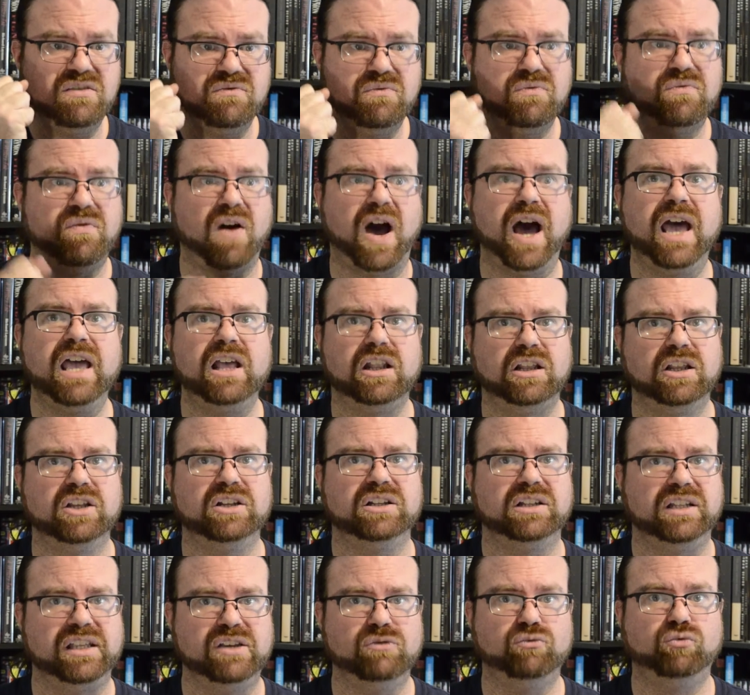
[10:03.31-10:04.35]

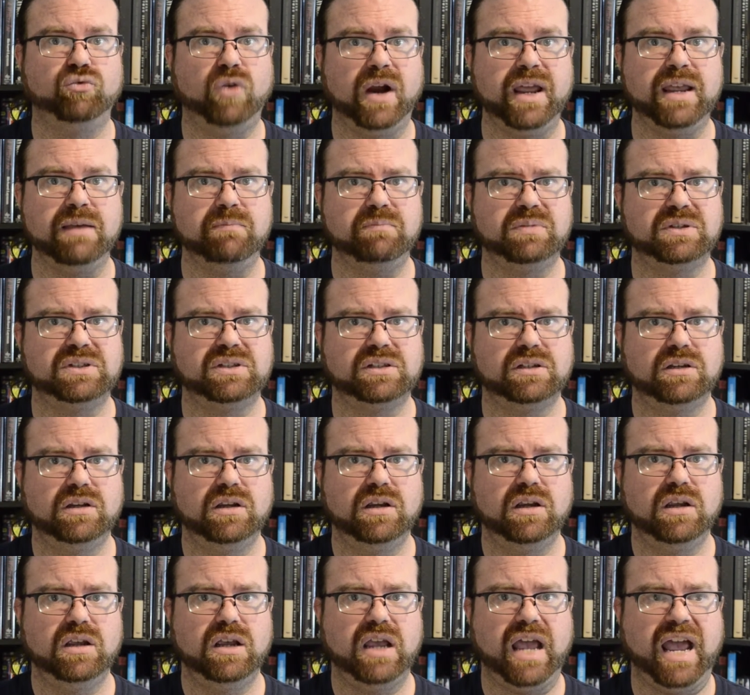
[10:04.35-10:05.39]
violently raped
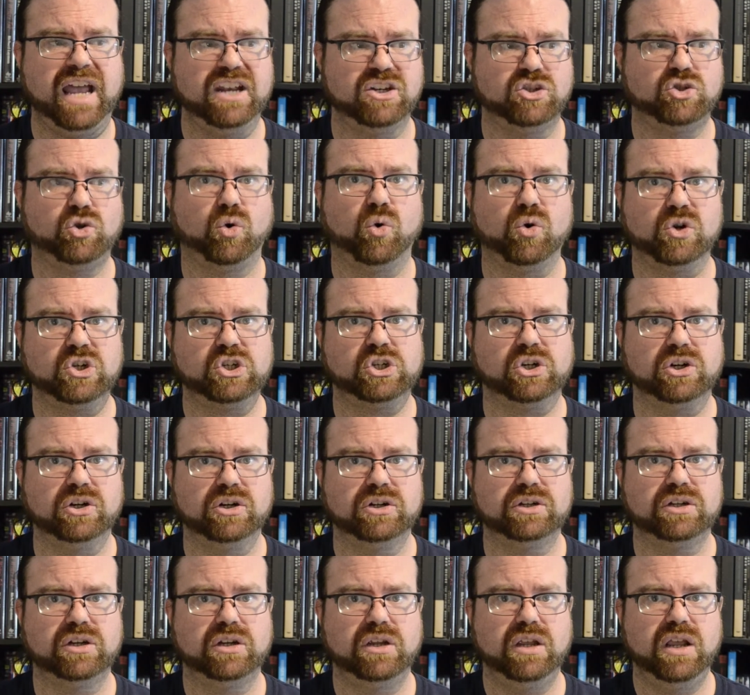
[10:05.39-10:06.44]
and
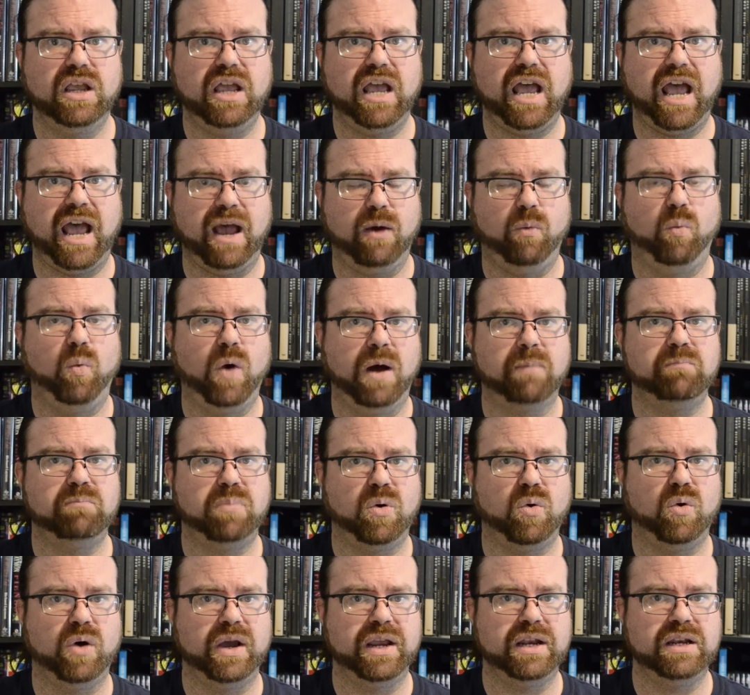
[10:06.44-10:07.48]
tortured at one
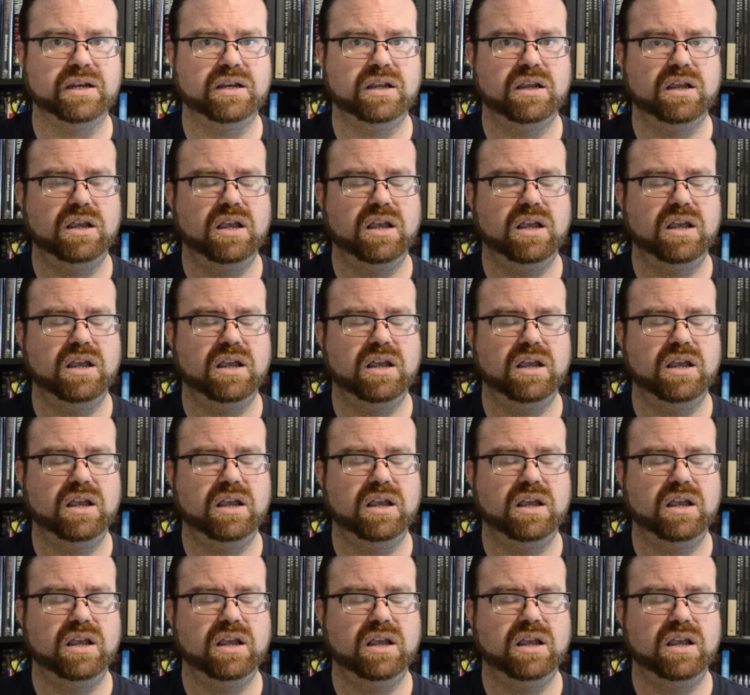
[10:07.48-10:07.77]
point.